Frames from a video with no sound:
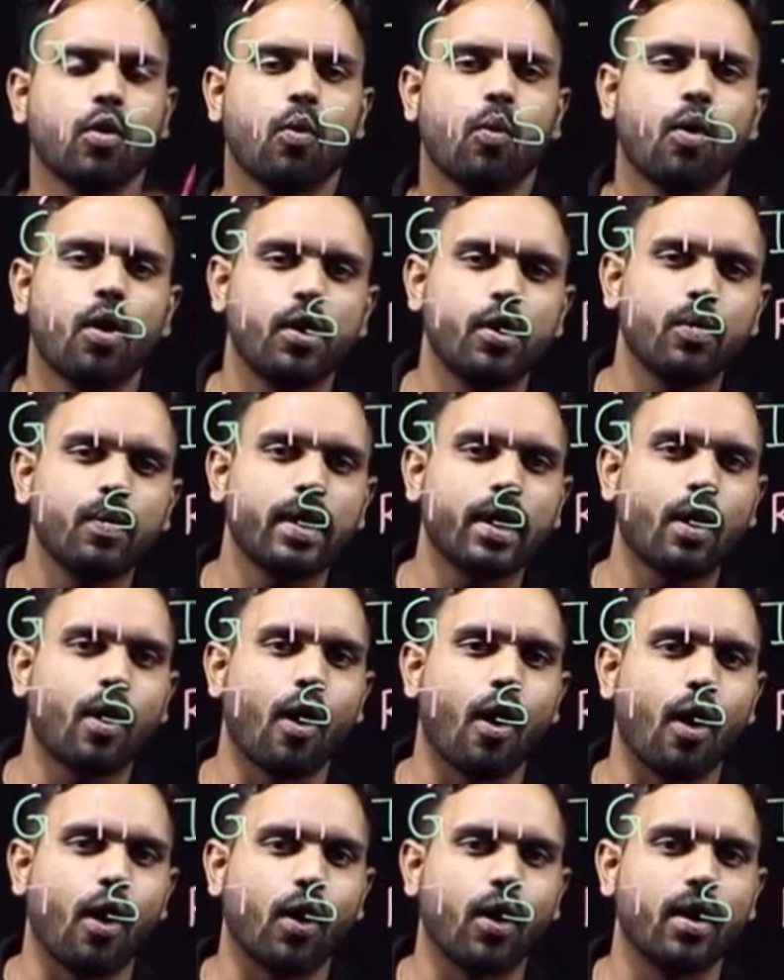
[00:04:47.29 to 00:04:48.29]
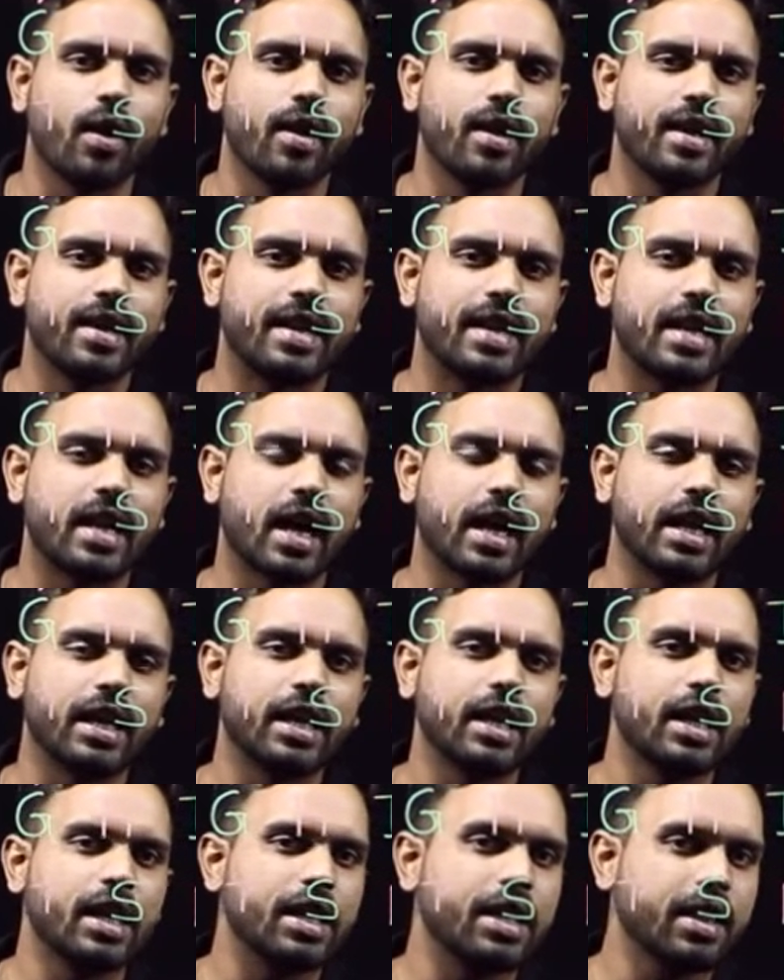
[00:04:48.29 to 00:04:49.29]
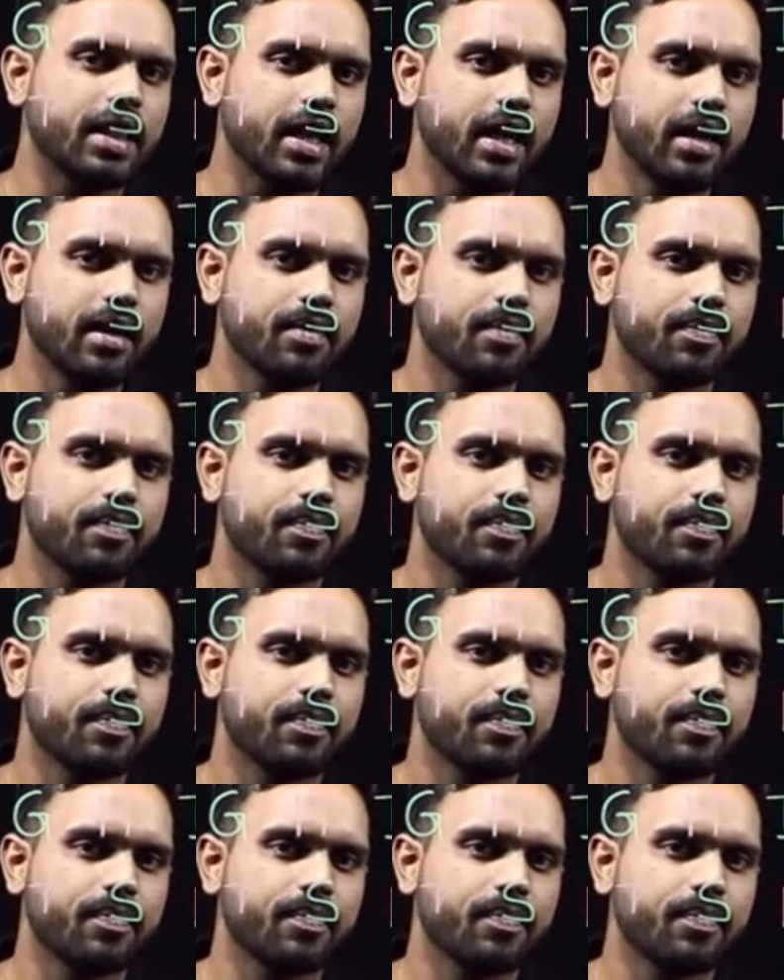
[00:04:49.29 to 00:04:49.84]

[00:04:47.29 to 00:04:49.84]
What do we call 9 in Hindi?